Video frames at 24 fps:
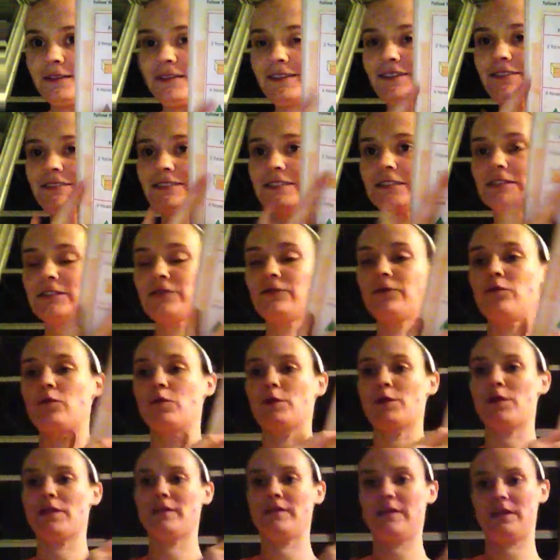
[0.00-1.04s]
There's just 4
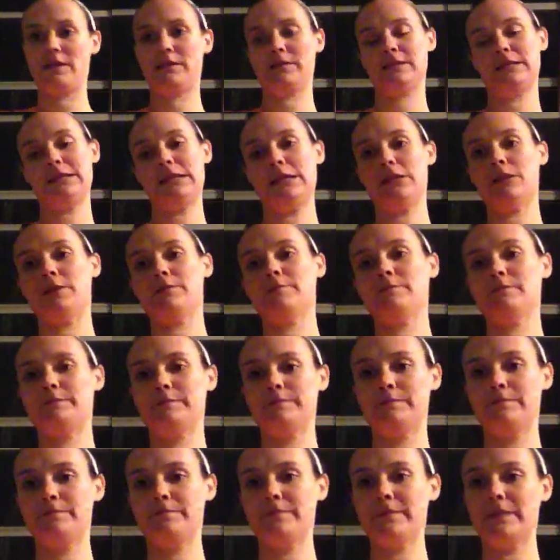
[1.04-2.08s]
things here.
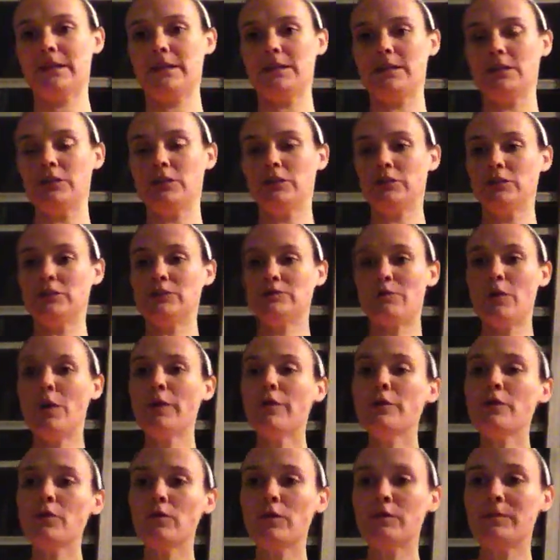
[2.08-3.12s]

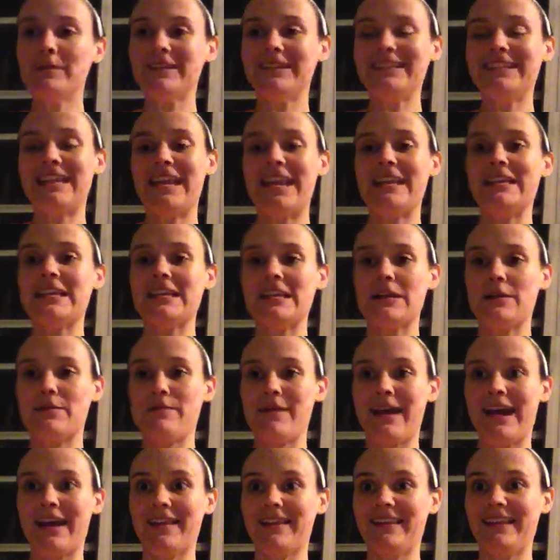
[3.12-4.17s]
Tomorrow we'll be taking a
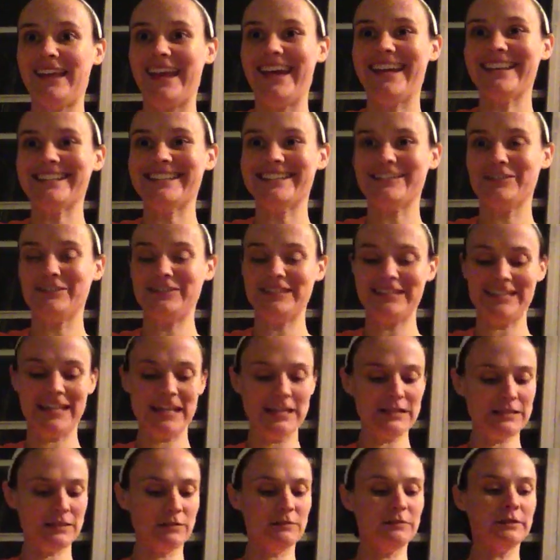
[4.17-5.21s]
math test. So
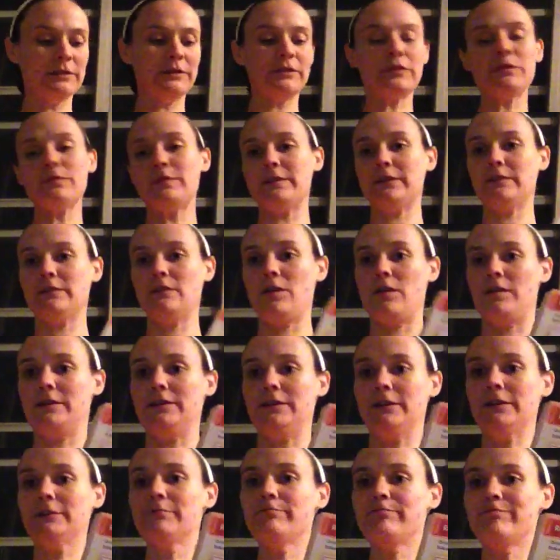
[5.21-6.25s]
today's a little bit
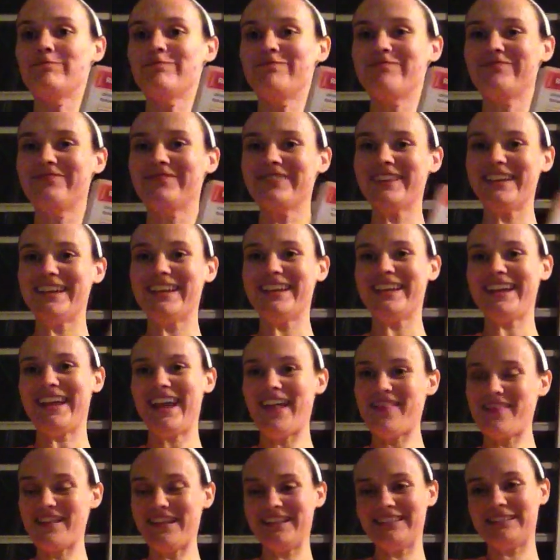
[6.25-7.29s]
longer.
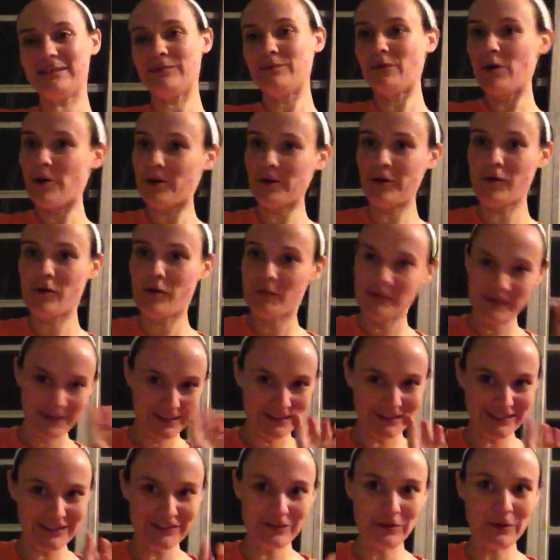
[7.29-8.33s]
And then tomorrow will be a
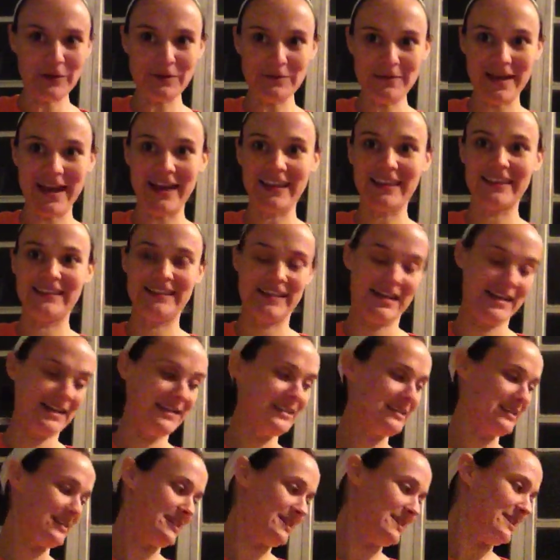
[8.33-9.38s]
short math
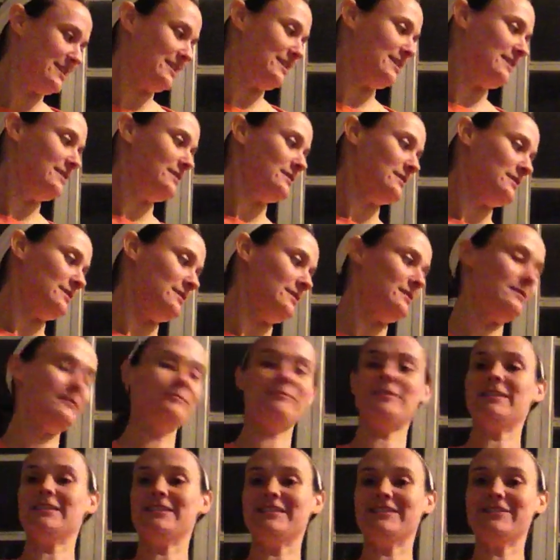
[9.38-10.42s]
test. So
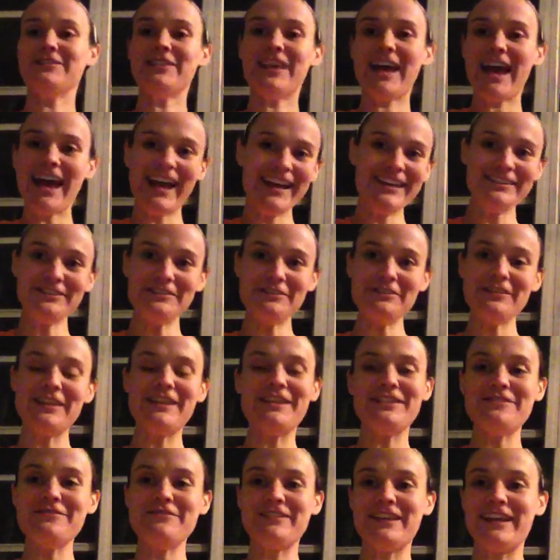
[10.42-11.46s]
that I know that
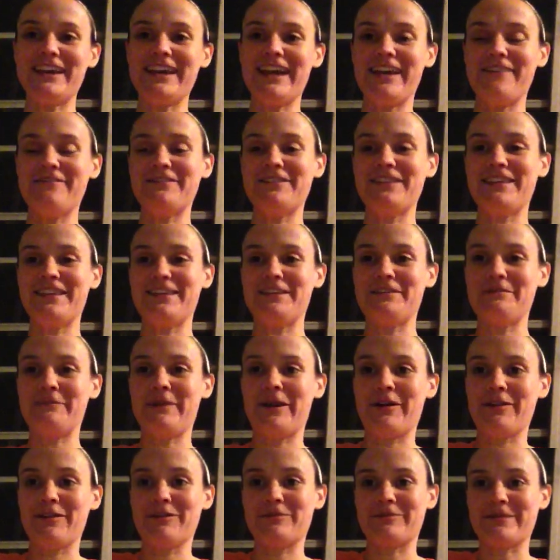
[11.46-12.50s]
you get everything
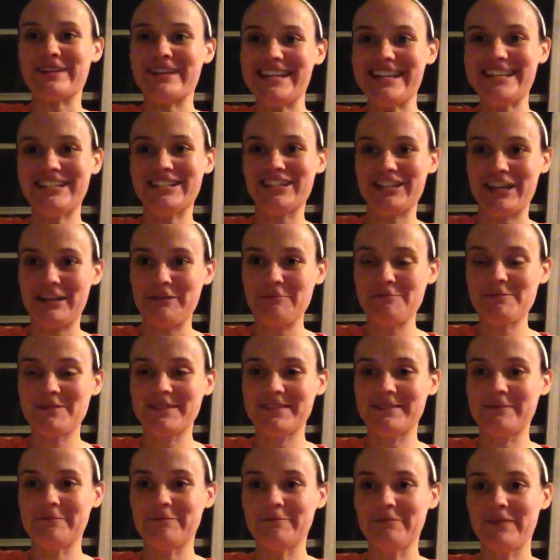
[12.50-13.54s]
about 3D
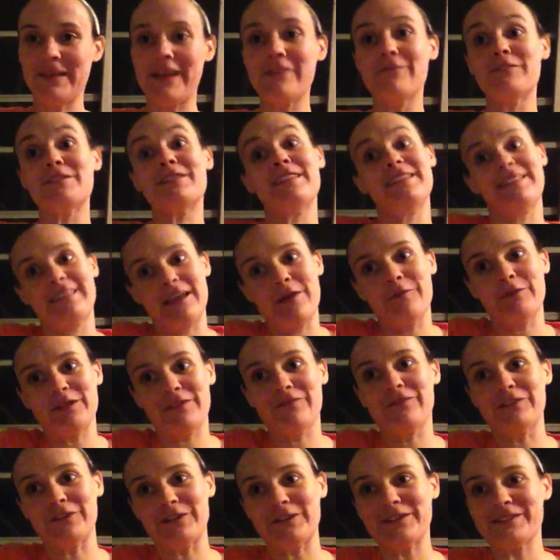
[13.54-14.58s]
shapes. Everything that
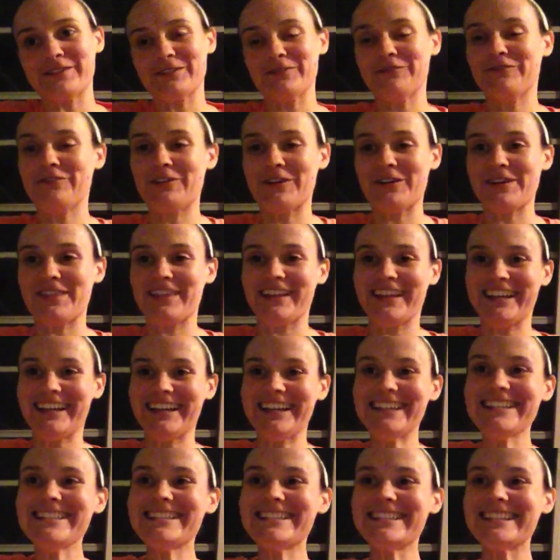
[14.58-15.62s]
we've learned so far, that
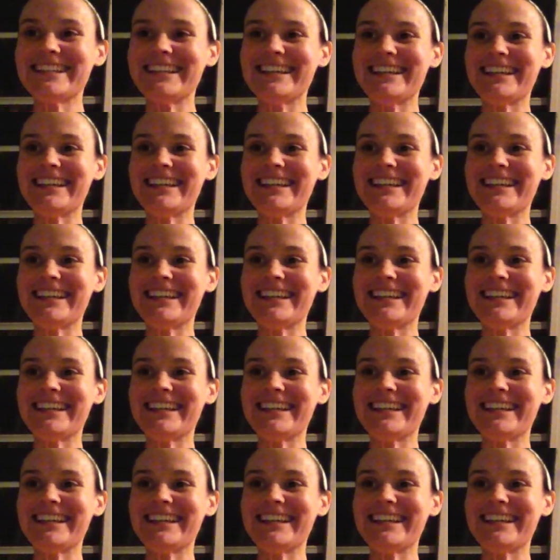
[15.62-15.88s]
is.